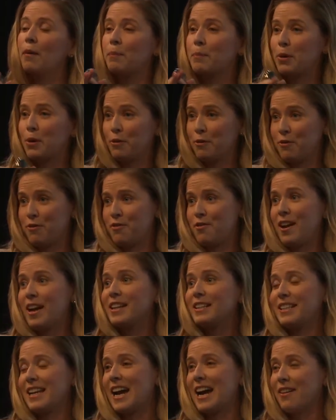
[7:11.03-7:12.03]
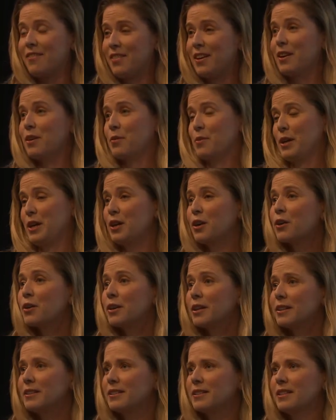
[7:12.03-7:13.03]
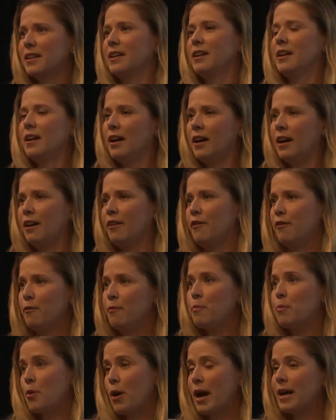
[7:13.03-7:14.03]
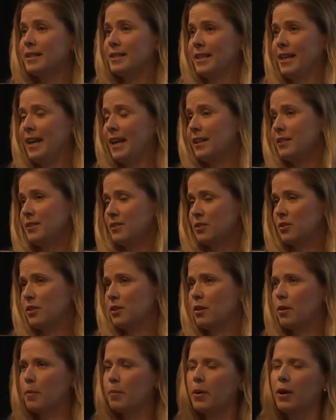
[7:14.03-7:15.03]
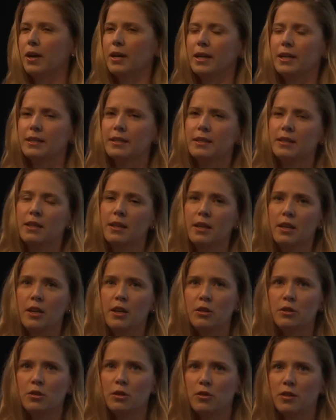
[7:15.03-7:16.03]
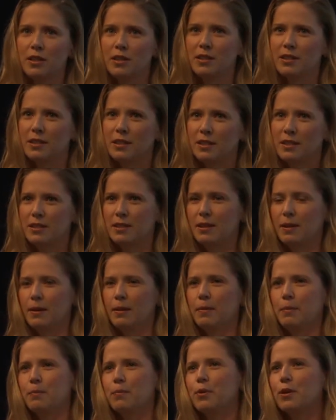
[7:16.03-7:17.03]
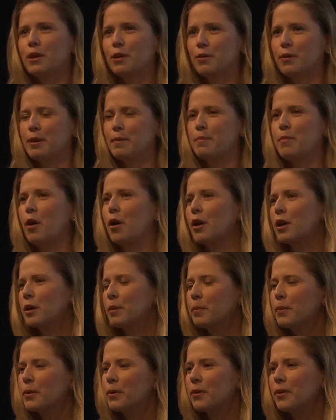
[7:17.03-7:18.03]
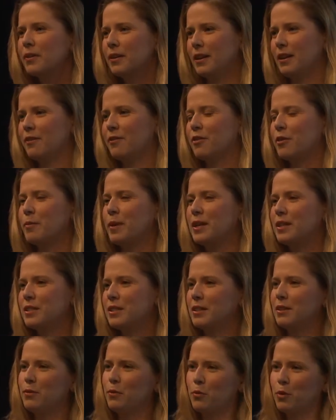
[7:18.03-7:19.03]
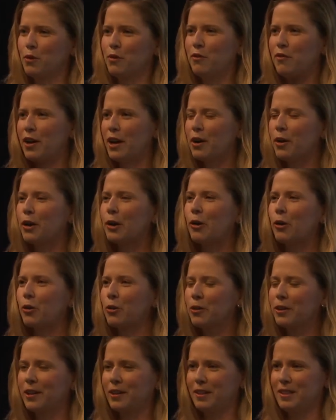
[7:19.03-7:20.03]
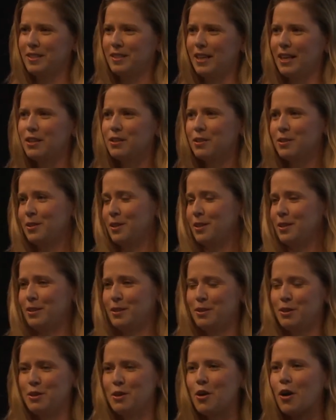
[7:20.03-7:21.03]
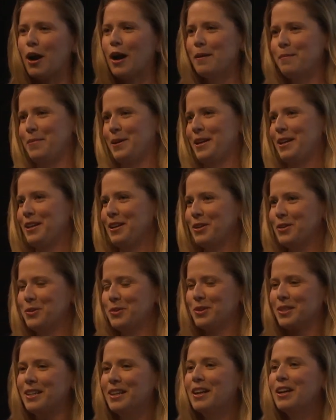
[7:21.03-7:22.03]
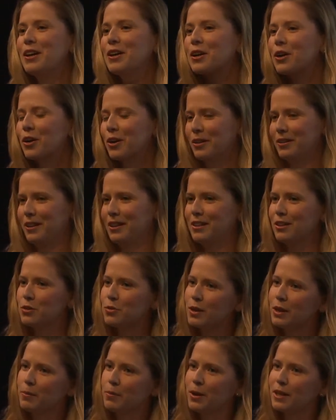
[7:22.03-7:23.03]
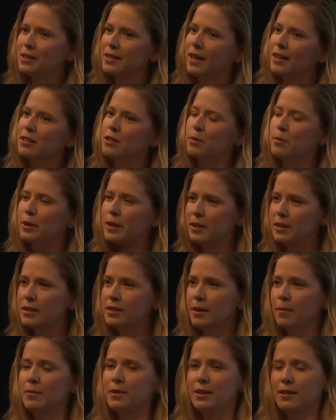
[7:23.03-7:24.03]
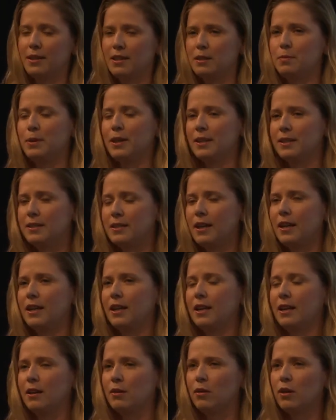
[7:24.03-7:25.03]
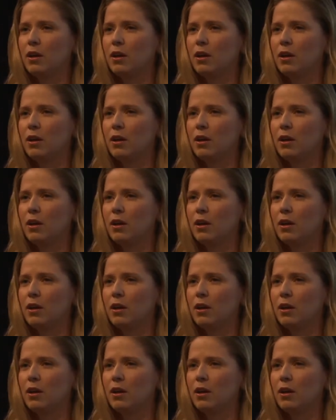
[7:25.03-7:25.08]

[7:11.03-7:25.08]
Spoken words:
prevent having a recurrence of breast cancer in our bodies. So this is pretty remarkable information. We're very early in the stages. This is not being used currently to treat breast cancer, but it is something that is being studied,